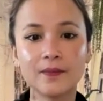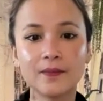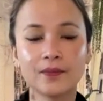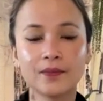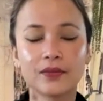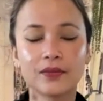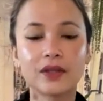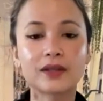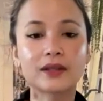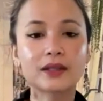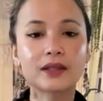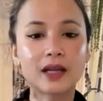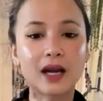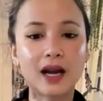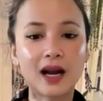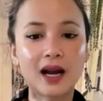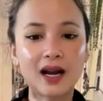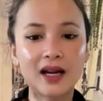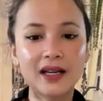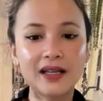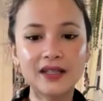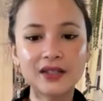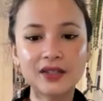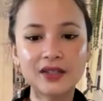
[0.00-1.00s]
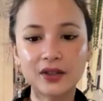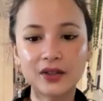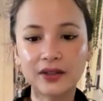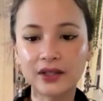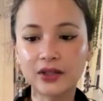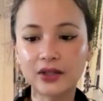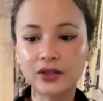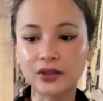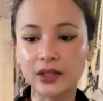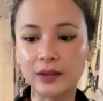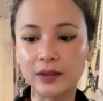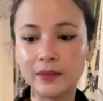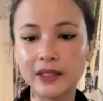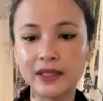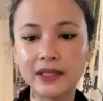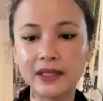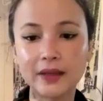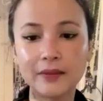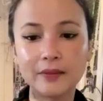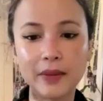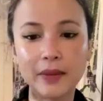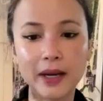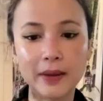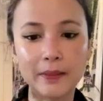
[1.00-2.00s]
The sky started to imitate
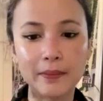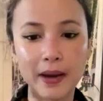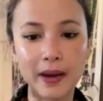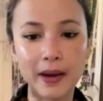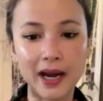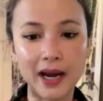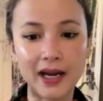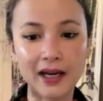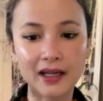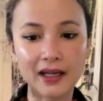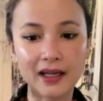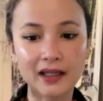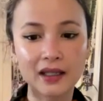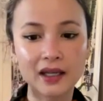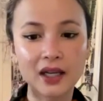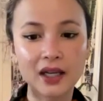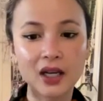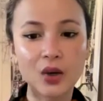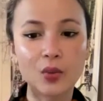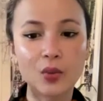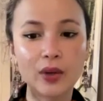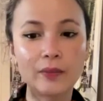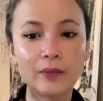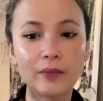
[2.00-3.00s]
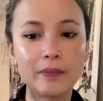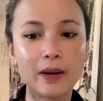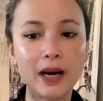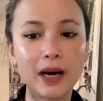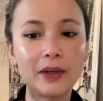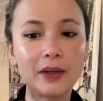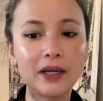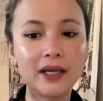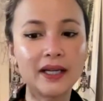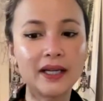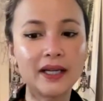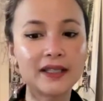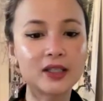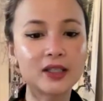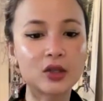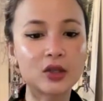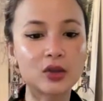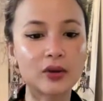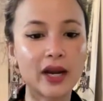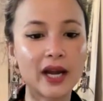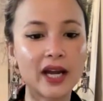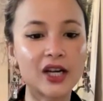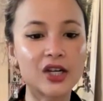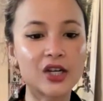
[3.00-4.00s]
my back when Baba had
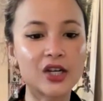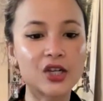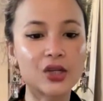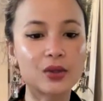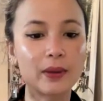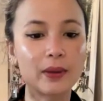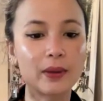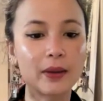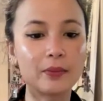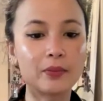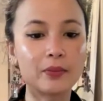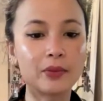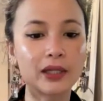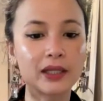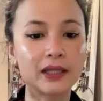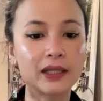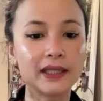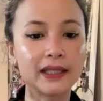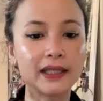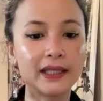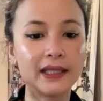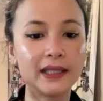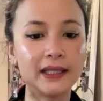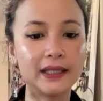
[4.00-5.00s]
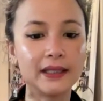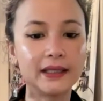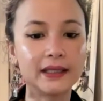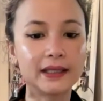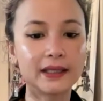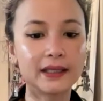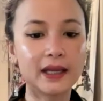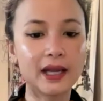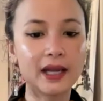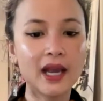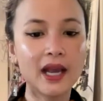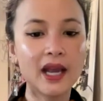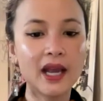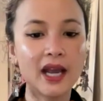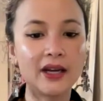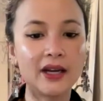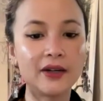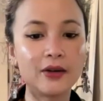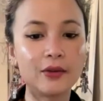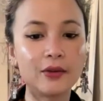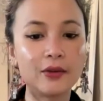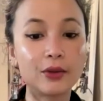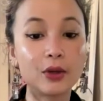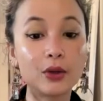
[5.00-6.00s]
scratched my prickly heat, and a
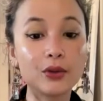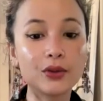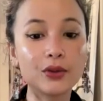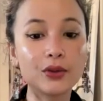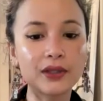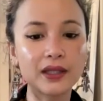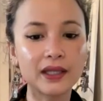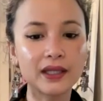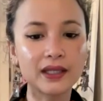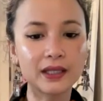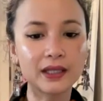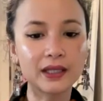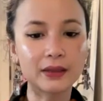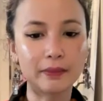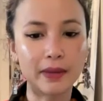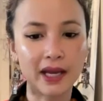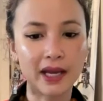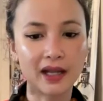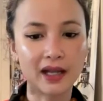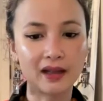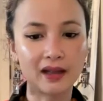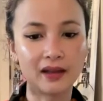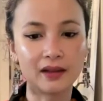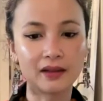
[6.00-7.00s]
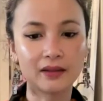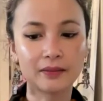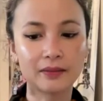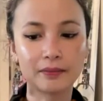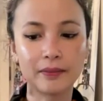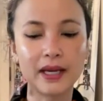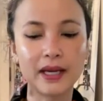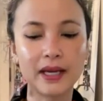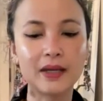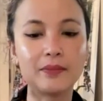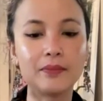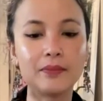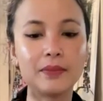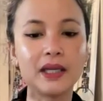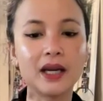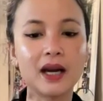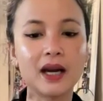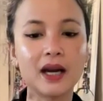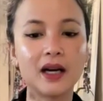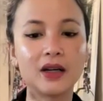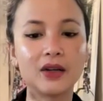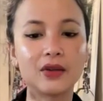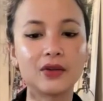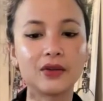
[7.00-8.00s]
roasting smell made me
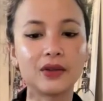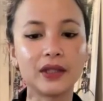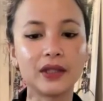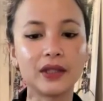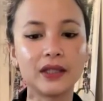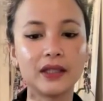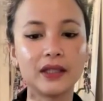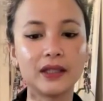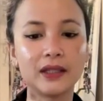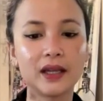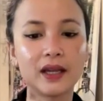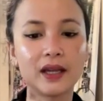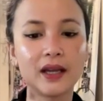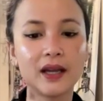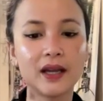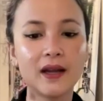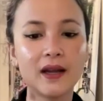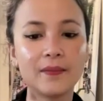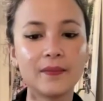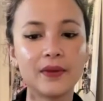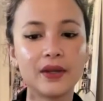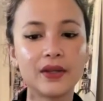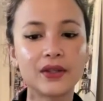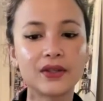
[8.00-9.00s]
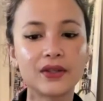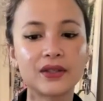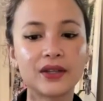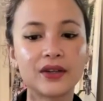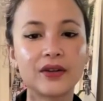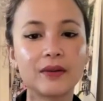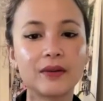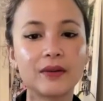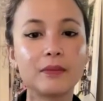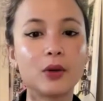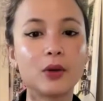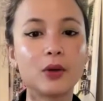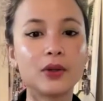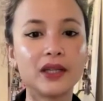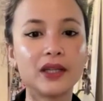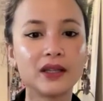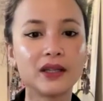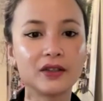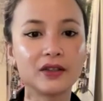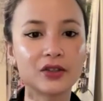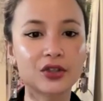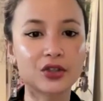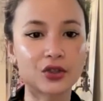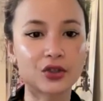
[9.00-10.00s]
hungry. The ceremonial
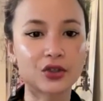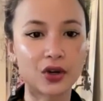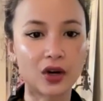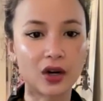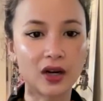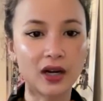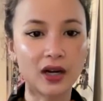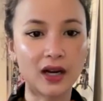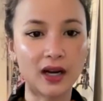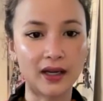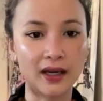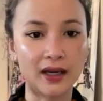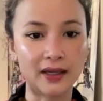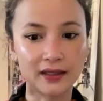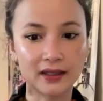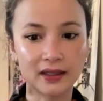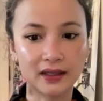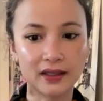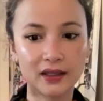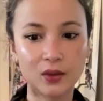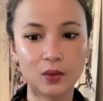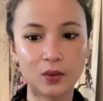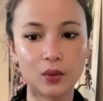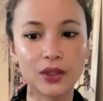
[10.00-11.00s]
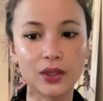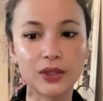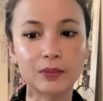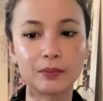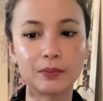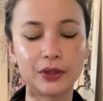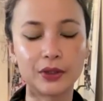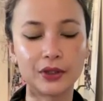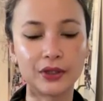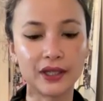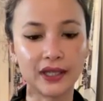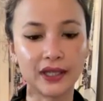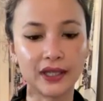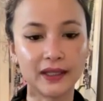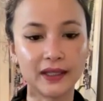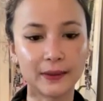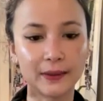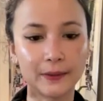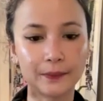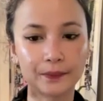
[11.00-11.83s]
straw hut was burning.